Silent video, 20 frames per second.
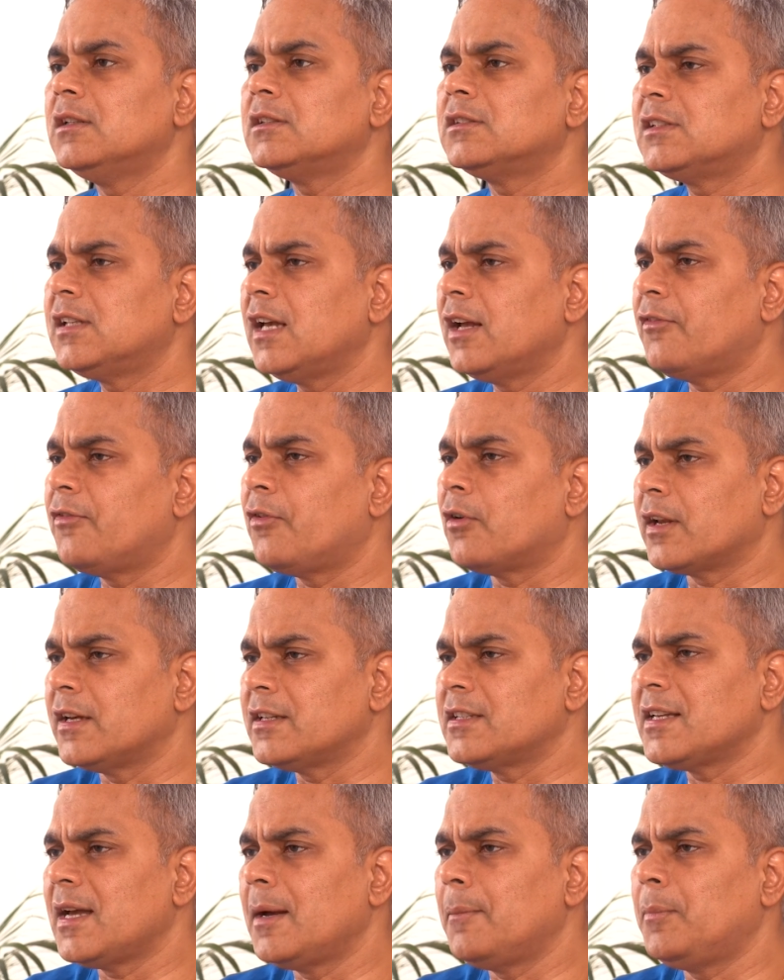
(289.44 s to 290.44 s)
Say, for
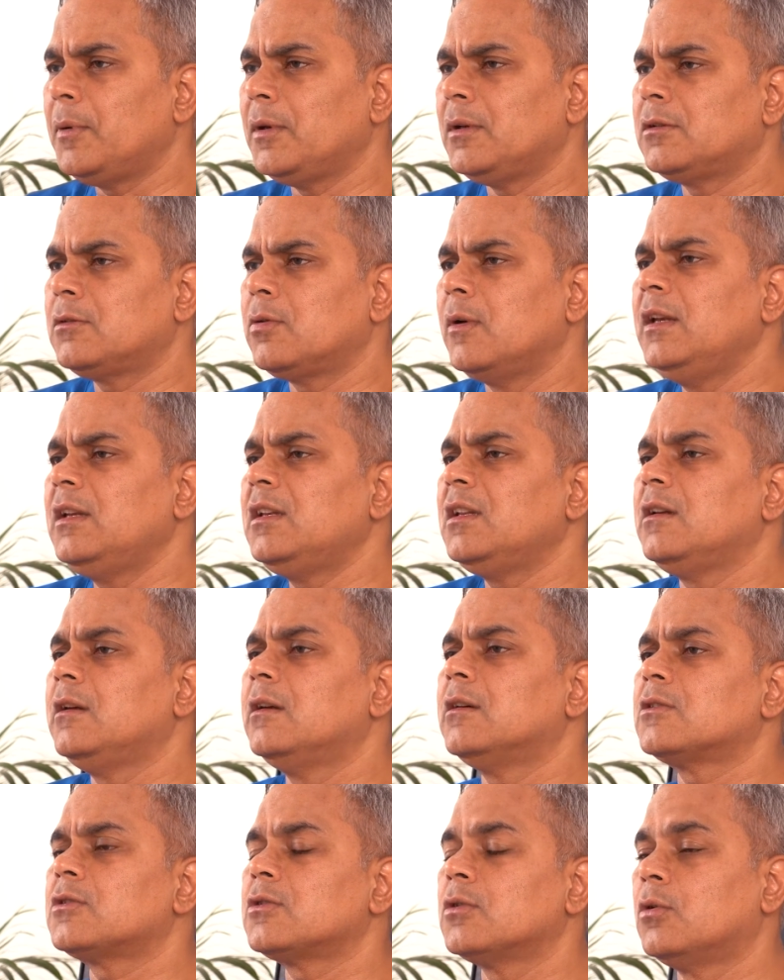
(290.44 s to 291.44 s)
example, 20
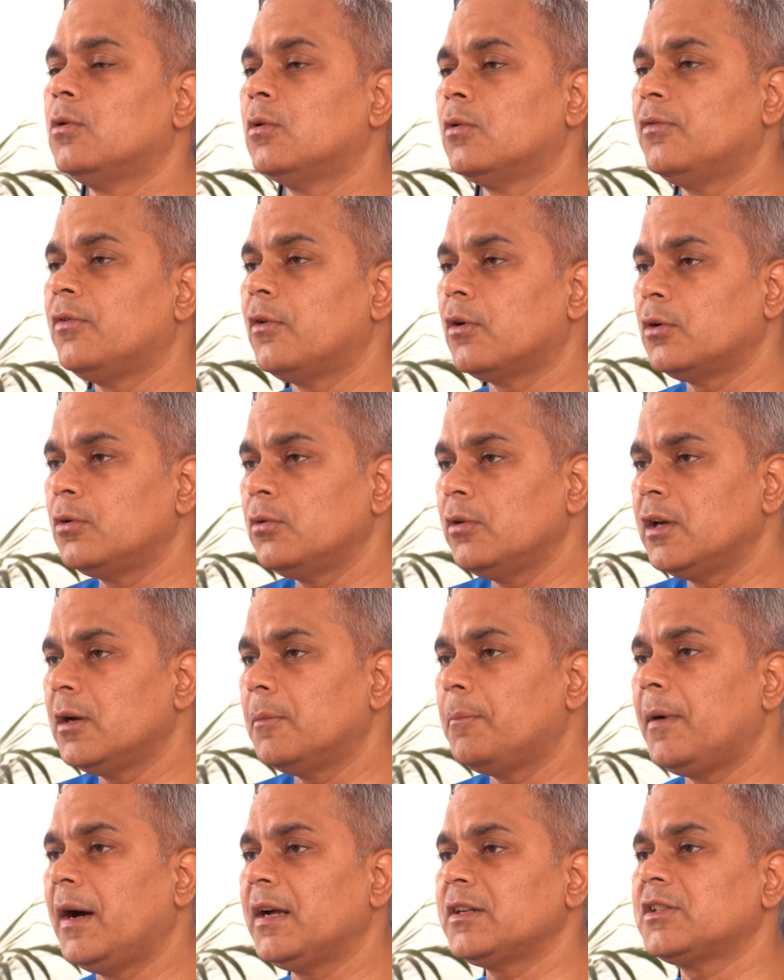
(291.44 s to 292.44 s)
years ago, for doing
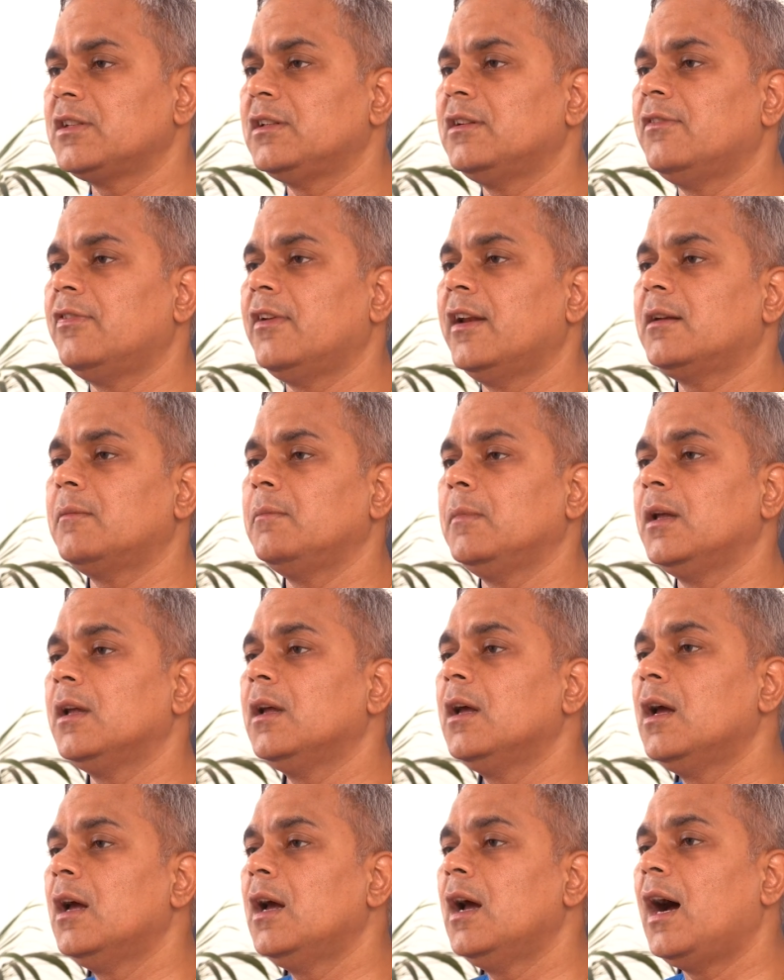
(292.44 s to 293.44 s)
a partial
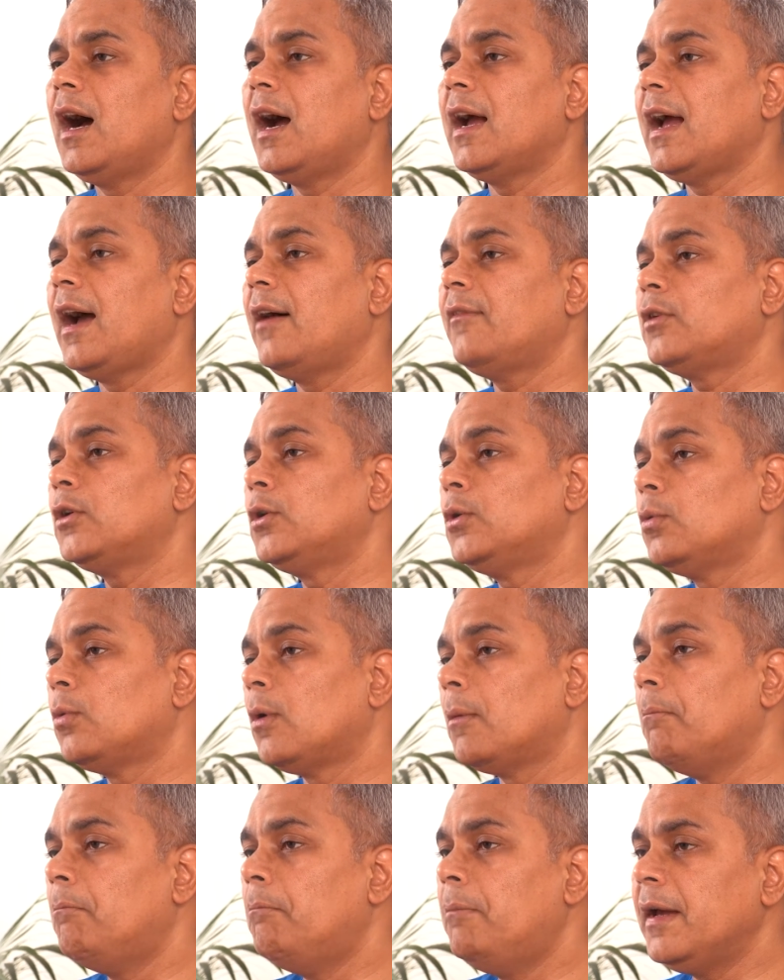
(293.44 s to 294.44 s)
nephrectomy, I have to
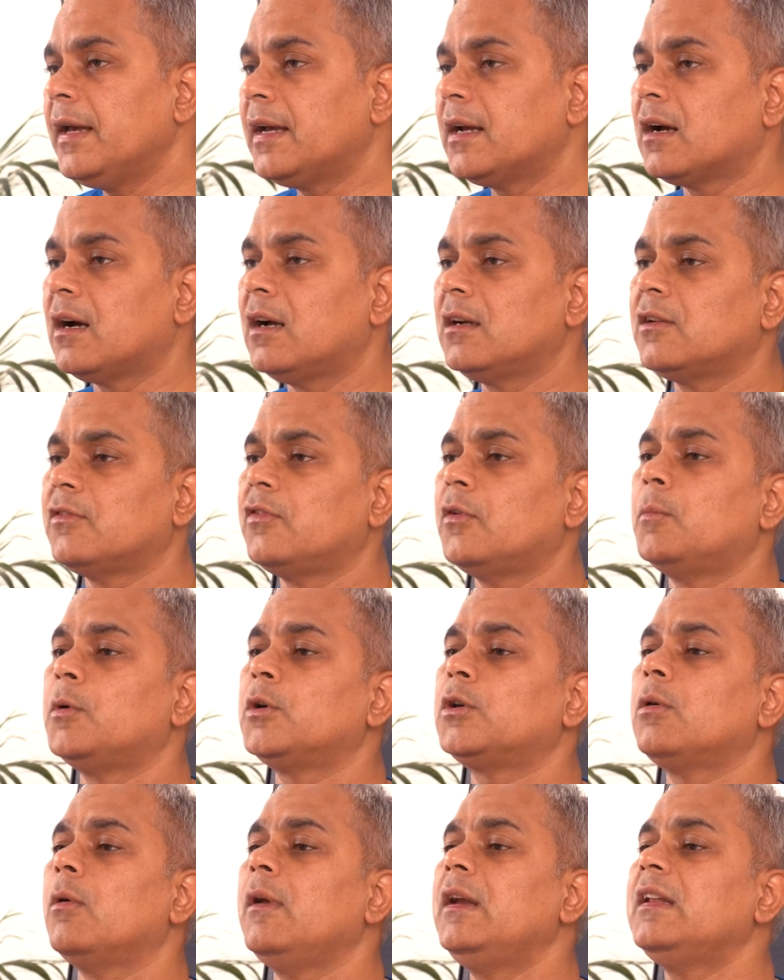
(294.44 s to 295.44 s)
do a big cut of
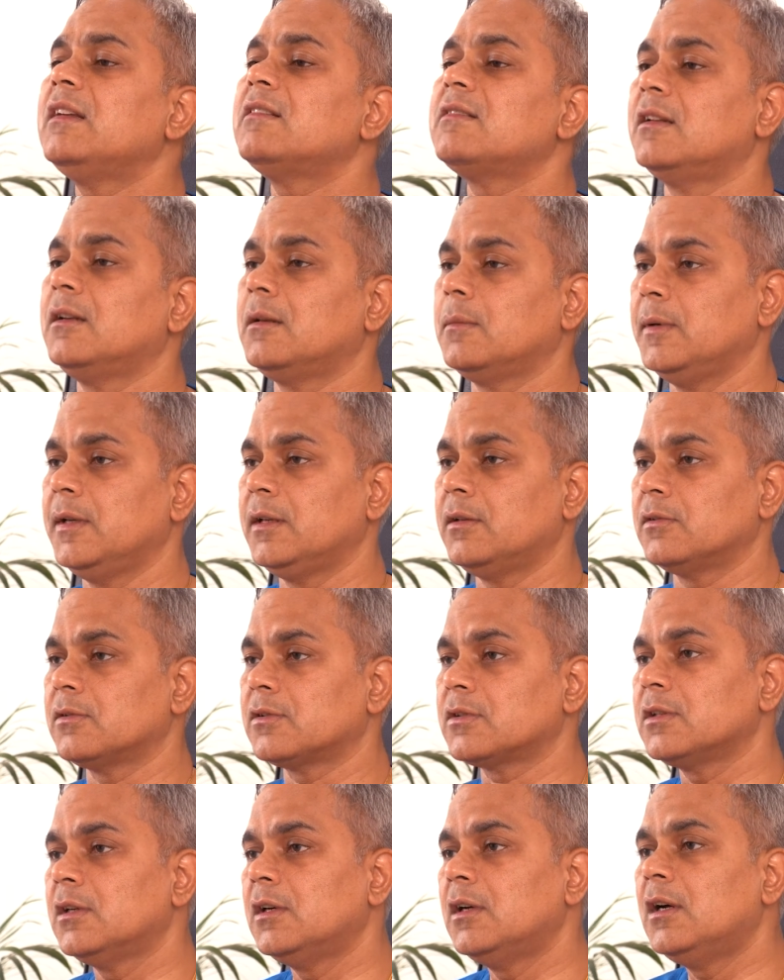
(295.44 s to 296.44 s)
about 20
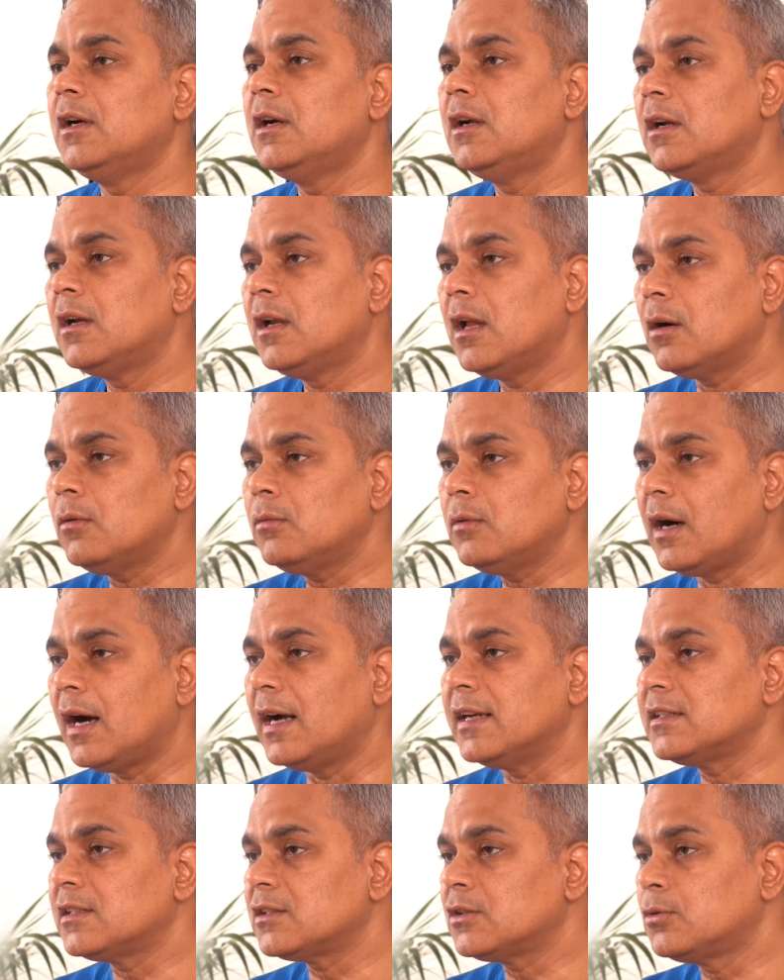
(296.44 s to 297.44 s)
centimeters. Now,
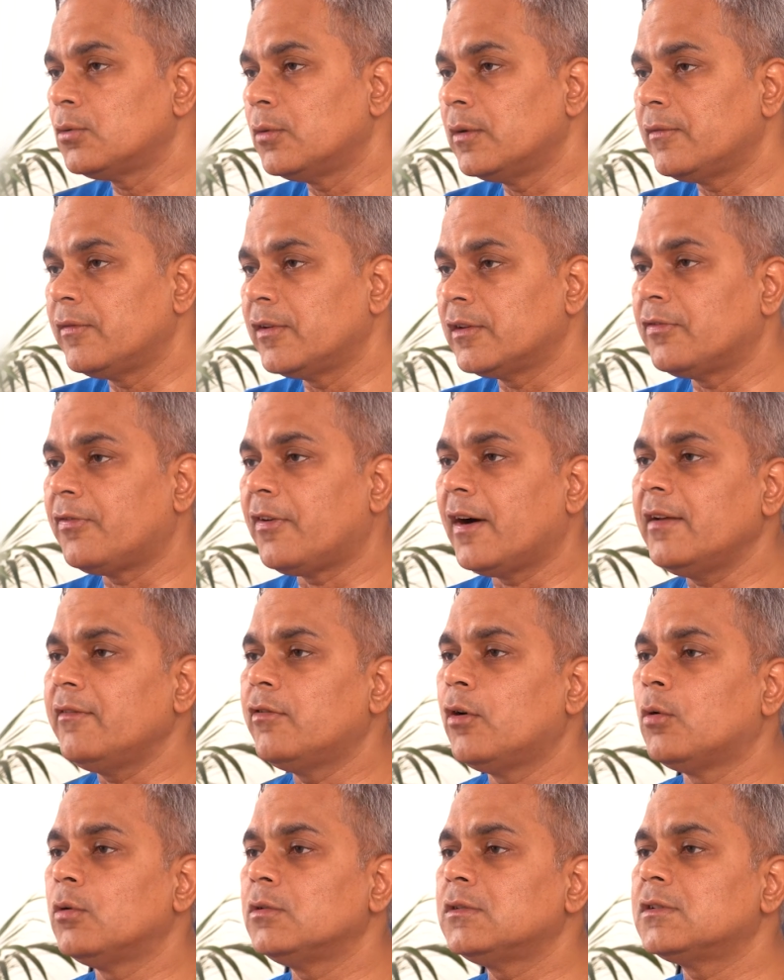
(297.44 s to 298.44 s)
I just do it with
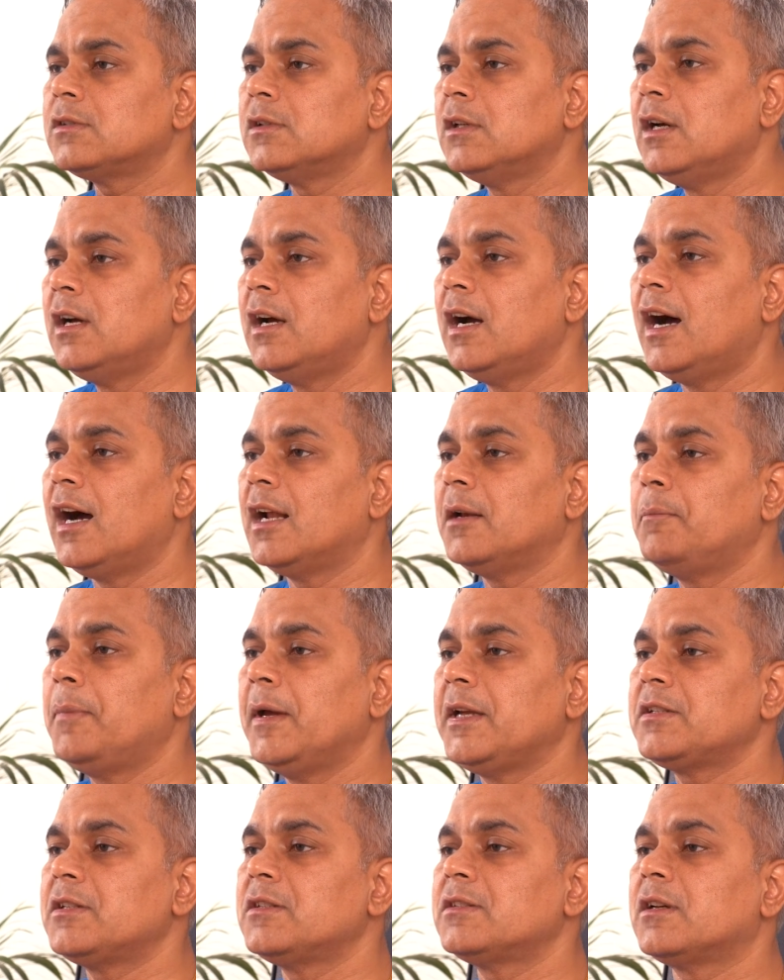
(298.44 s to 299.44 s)
5 holes and
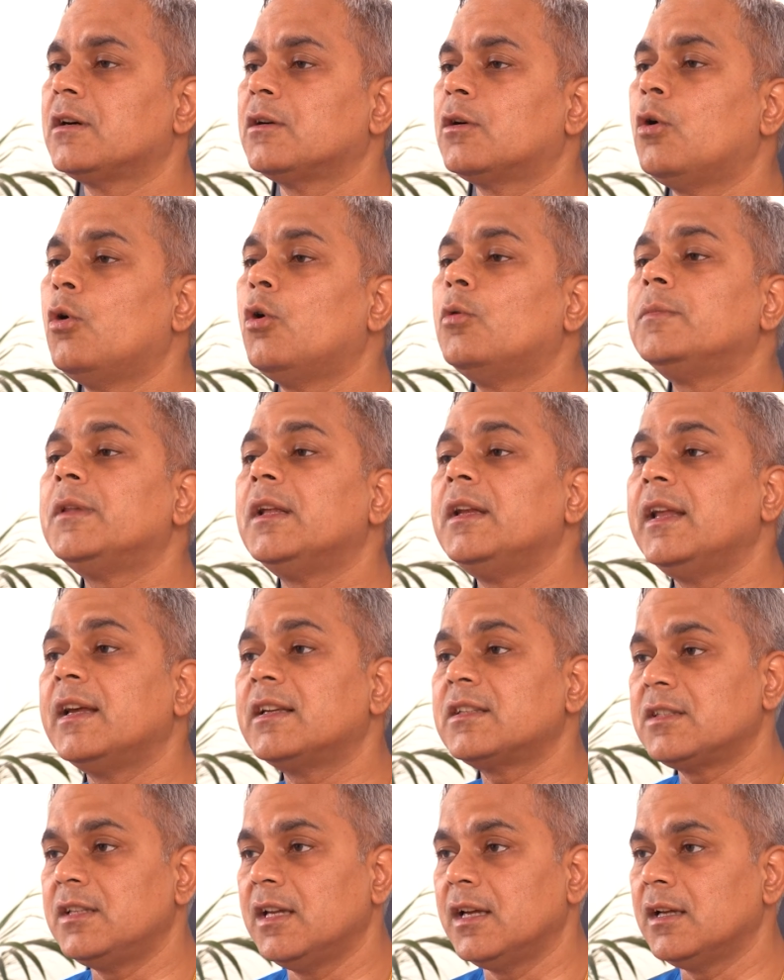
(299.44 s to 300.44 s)
patients are home the
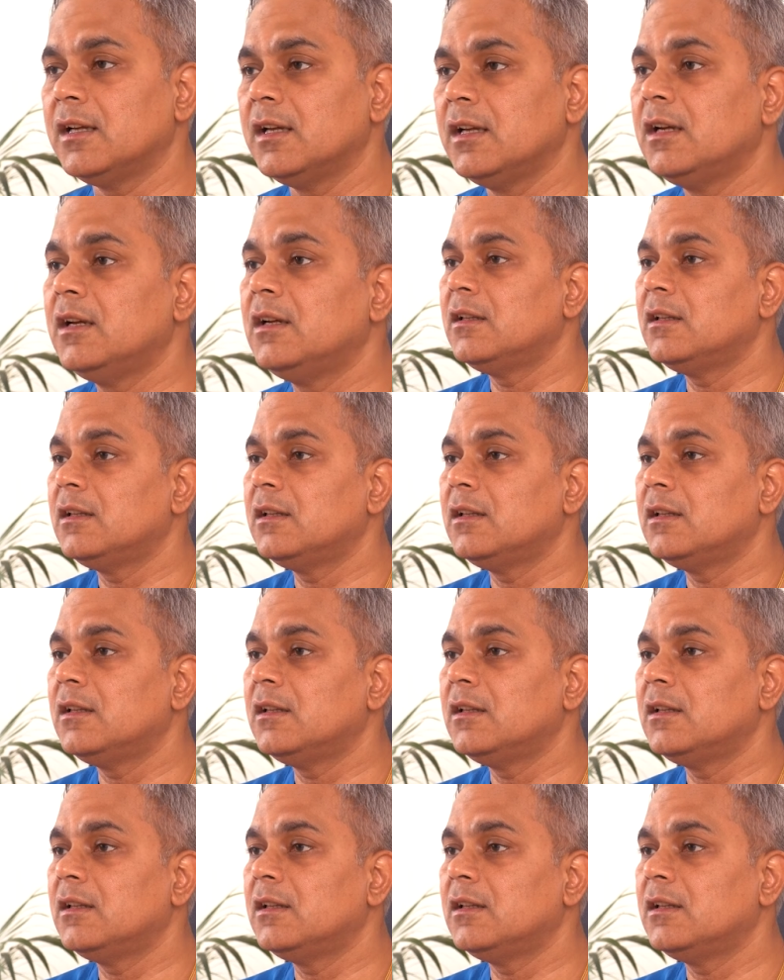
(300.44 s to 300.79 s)
next day.